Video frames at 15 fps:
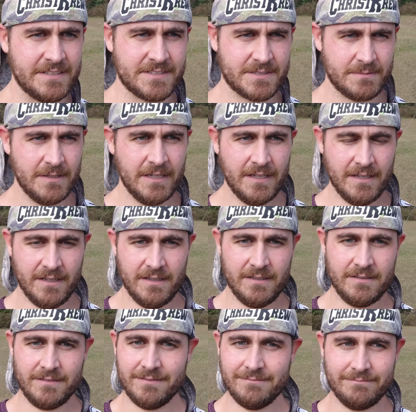it's,
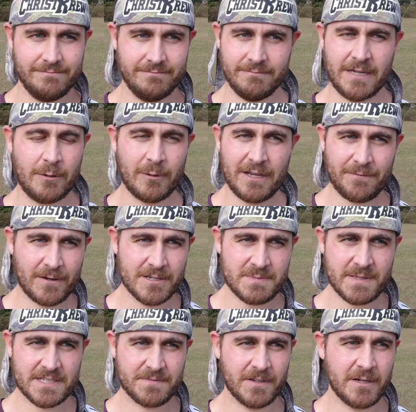my wife always
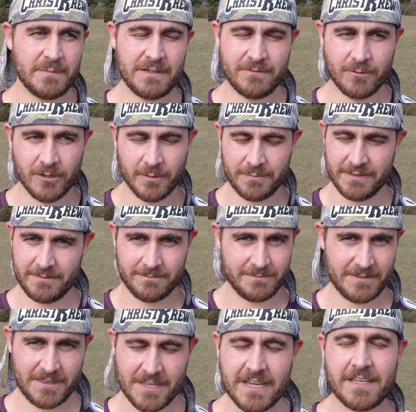makes fun of me for it, but,
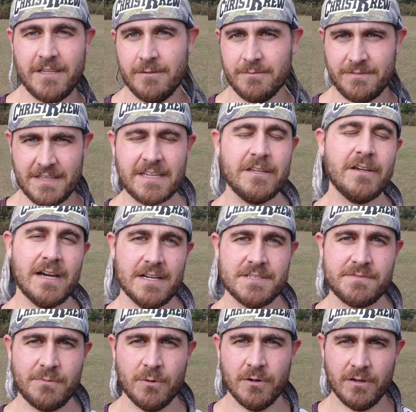but thank you. Thank you
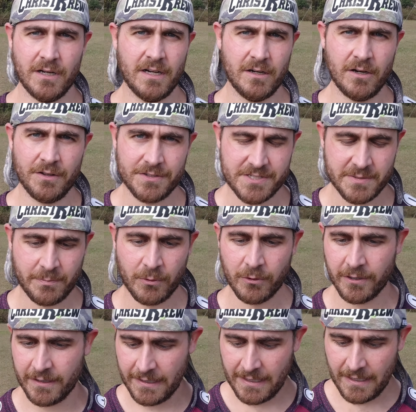guys for uh, all the
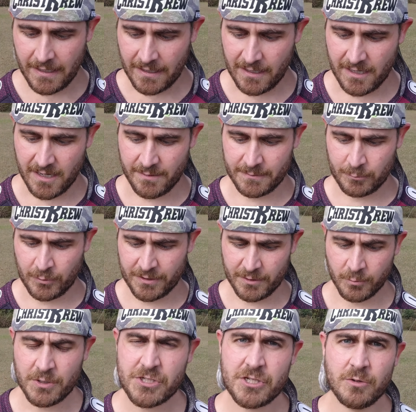support. Um, wanted
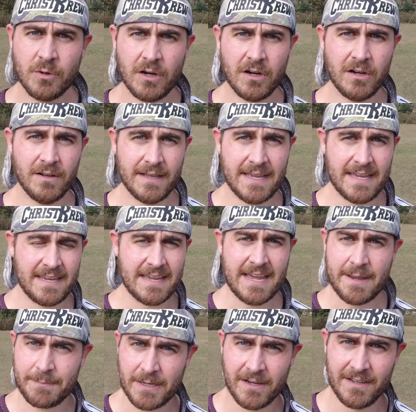to wish you all a
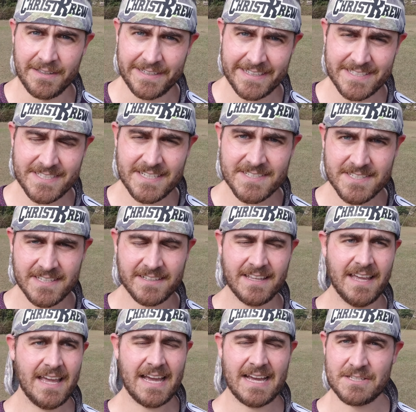happy holiday season
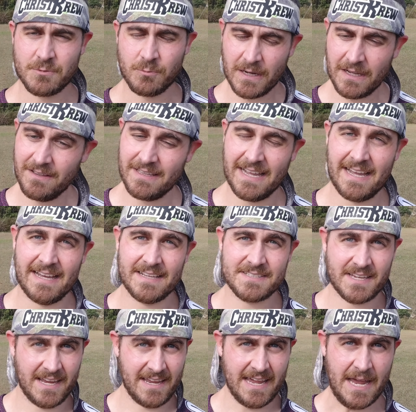as well
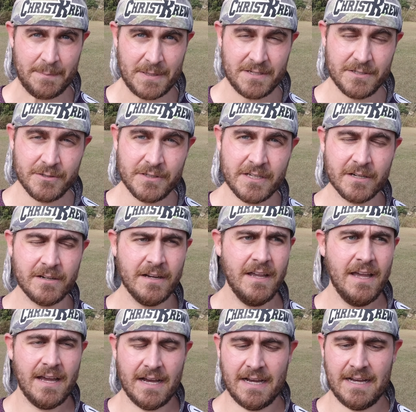as a happy new year.
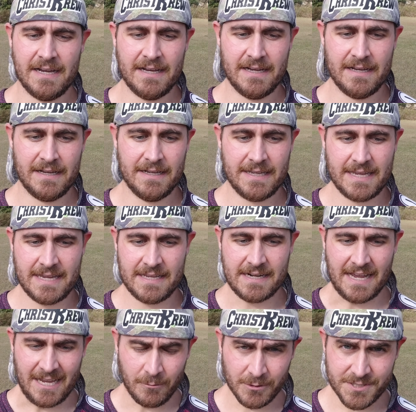Uh, and
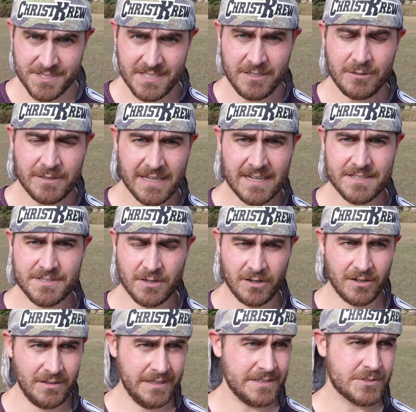I will see you guys
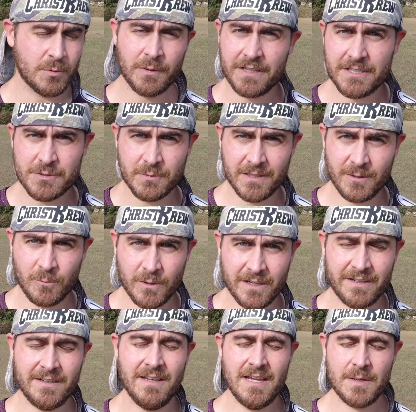all in twenty
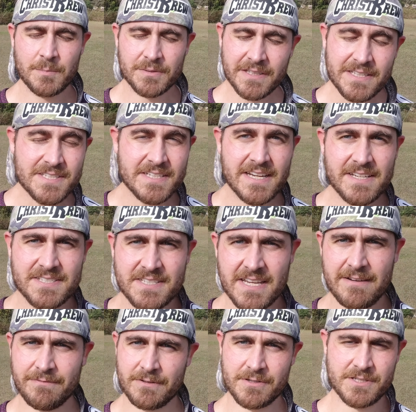twenty-one. Please stay
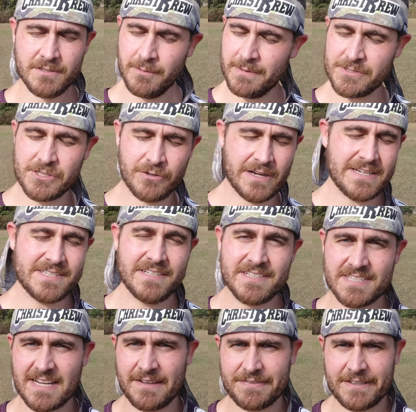safe. There's still a bunch of
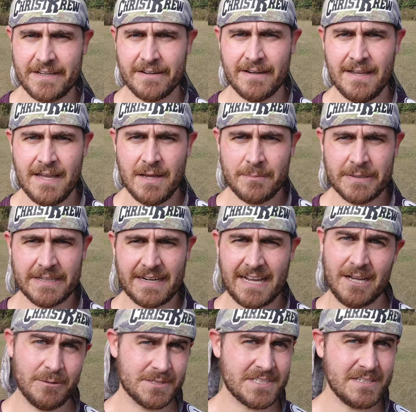craziness out there, but
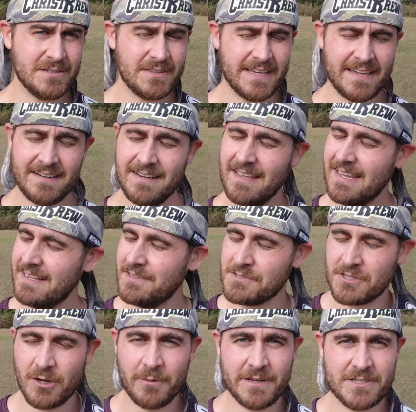I will see you then. And as
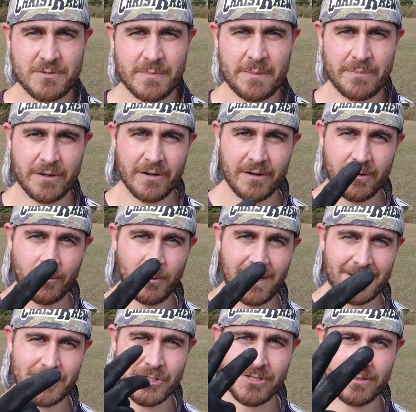always, remember,
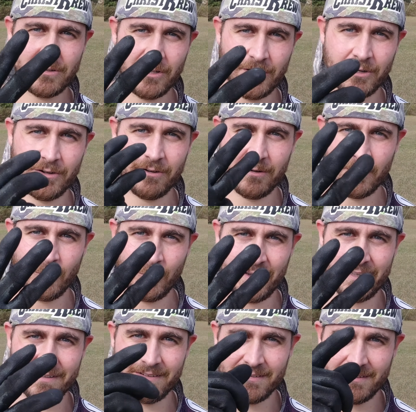watch, learn,
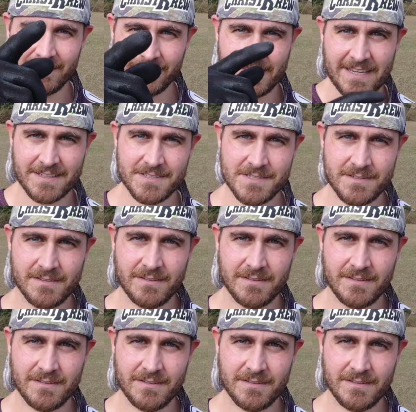win. Thanks.